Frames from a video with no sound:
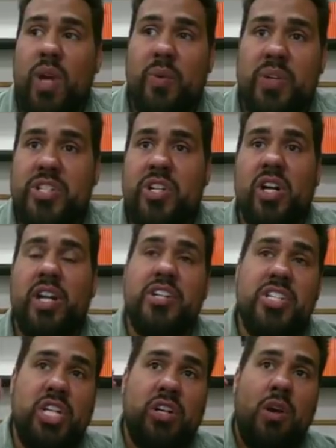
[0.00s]
right? We're starting
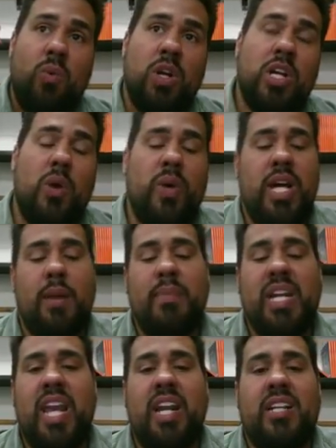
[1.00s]
at 0, we're going up.
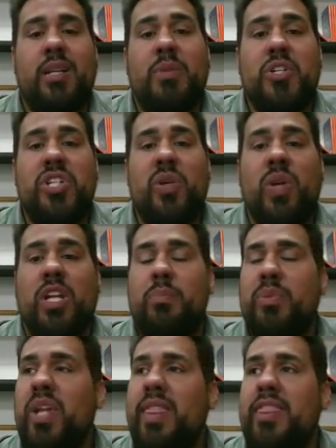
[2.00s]
Mechanic number 2, we're going to
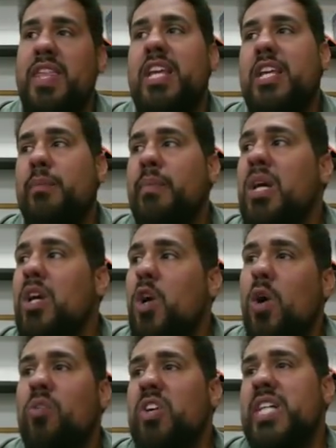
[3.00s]
put a theme
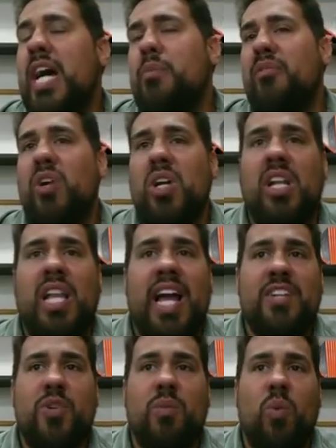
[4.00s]
over top of our
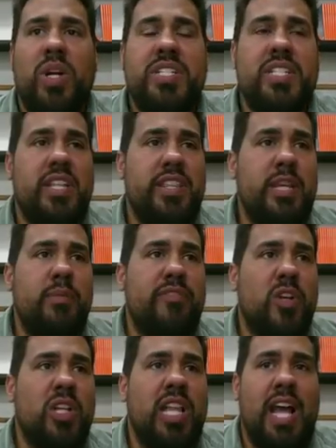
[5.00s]
classroom. What is the theme of
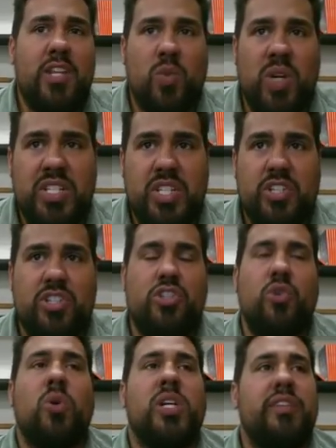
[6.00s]
your class? What is the
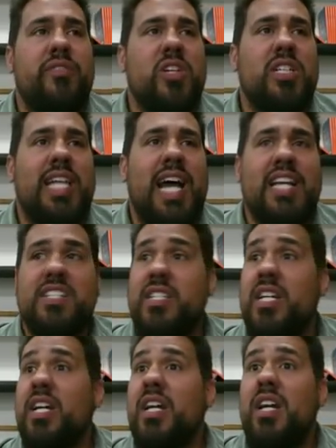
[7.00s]
story of your class?
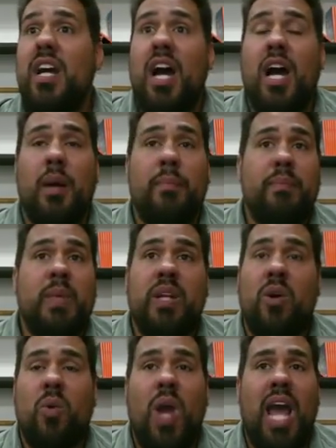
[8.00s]
You
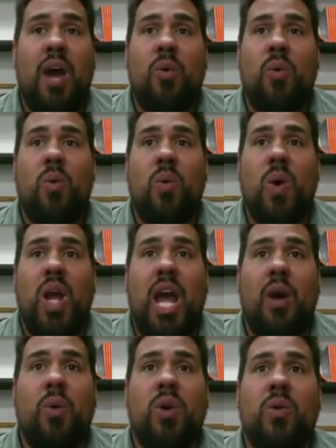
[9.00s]
know,
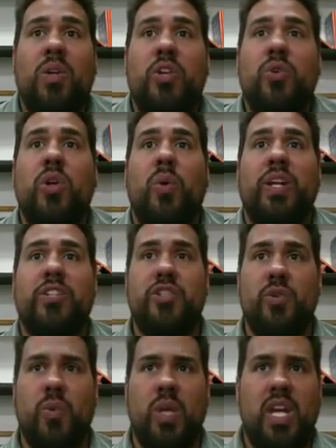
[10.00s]
how are you going
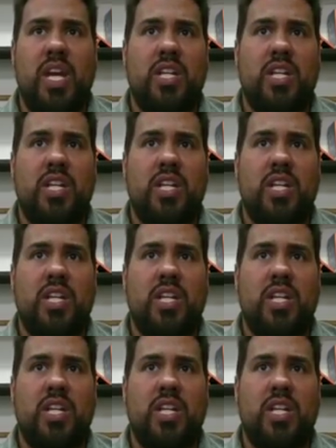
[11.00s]
to